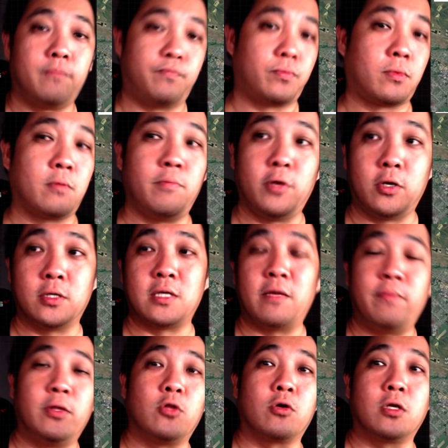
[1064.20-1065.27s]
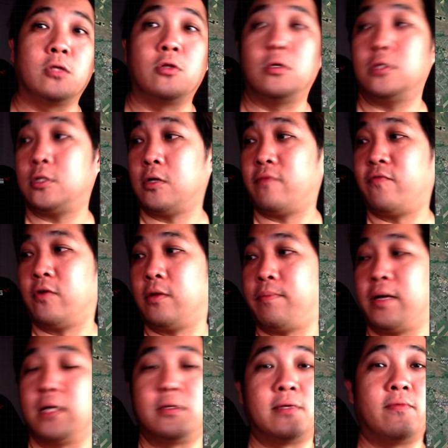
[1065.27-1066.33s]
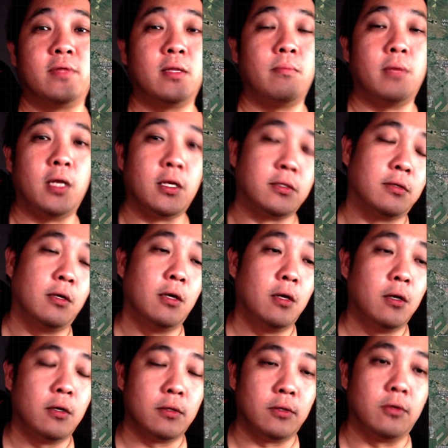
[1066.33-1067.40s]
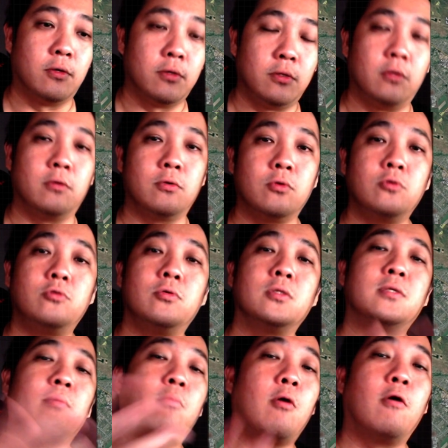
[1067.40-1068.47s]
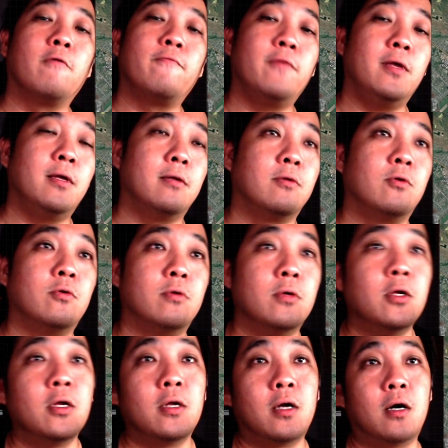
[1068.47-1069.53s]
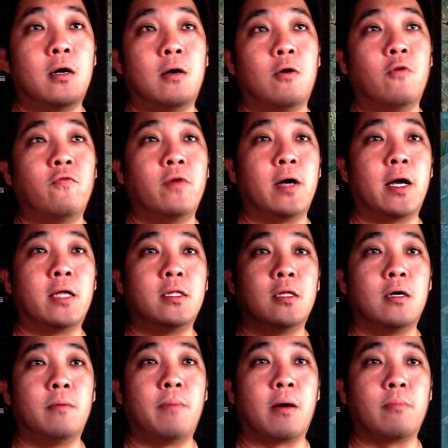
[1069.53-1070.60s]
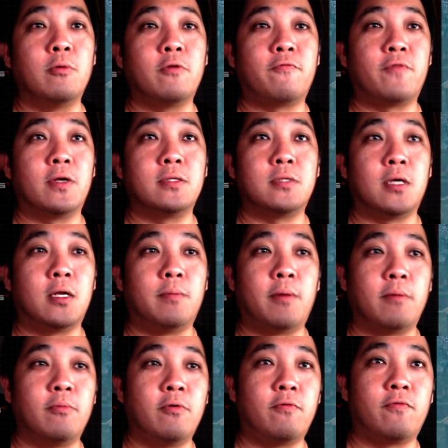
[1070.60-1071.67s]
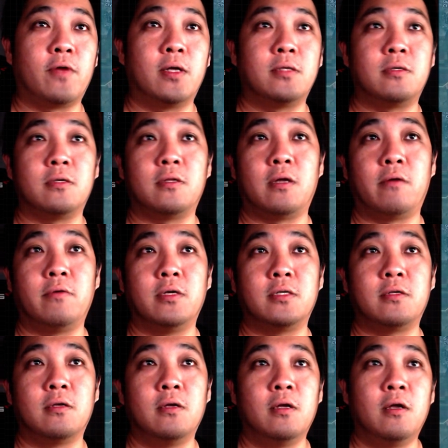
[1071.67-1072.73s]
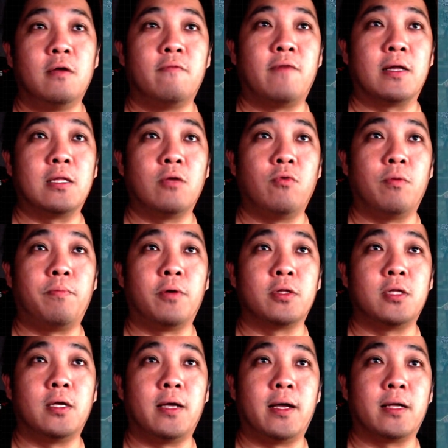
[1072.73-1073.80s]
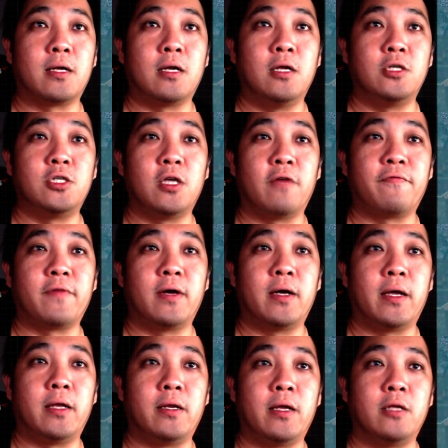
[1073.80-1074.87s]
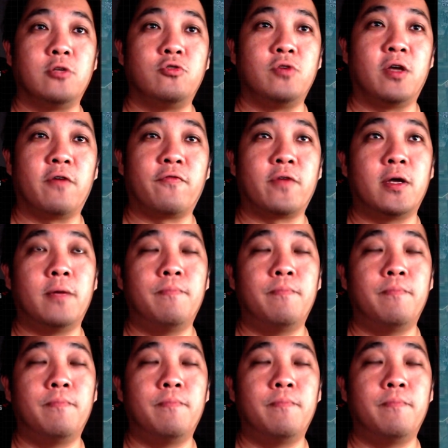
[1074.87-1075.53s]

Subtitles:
Because I've been talking non-stop for the past 70 minutes. No, drink some coffee, Over at the Bakhmut Front, there is fighting reported at Klishevka and Andriivka.